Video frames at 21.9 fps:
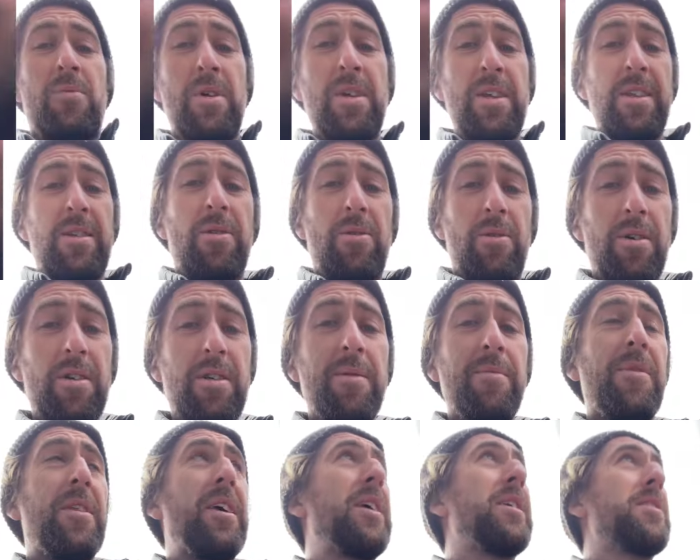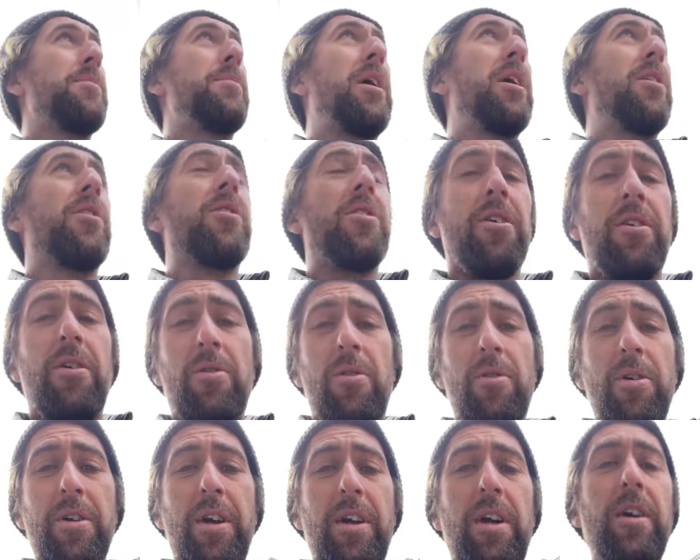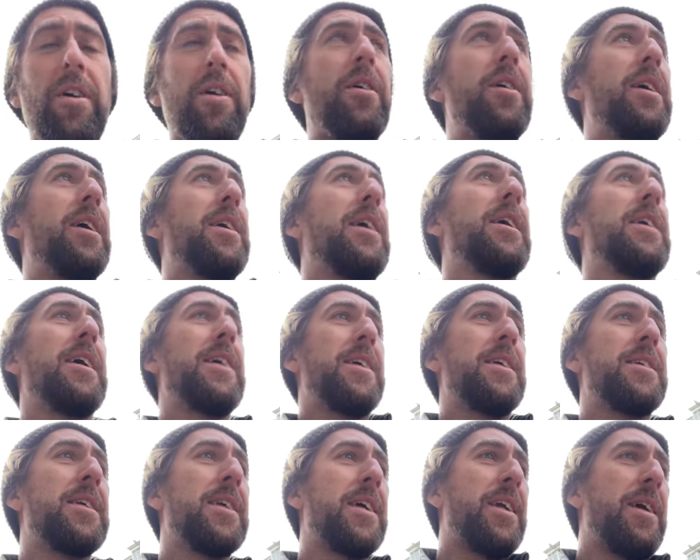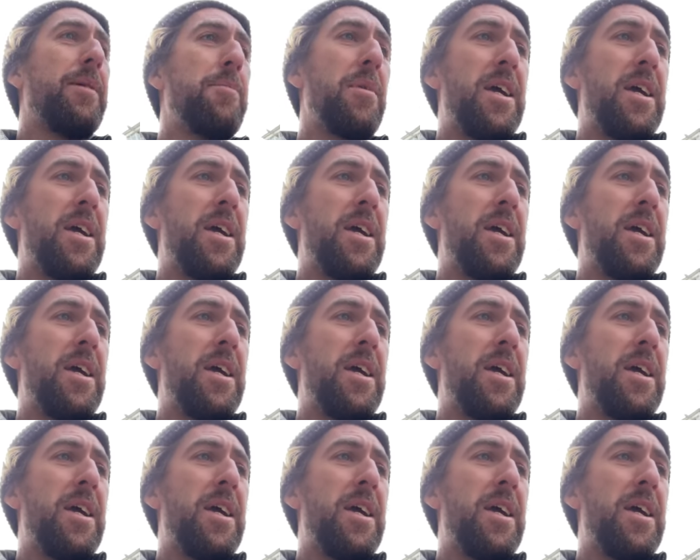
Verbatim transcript: One of the awesome things about good audio is that it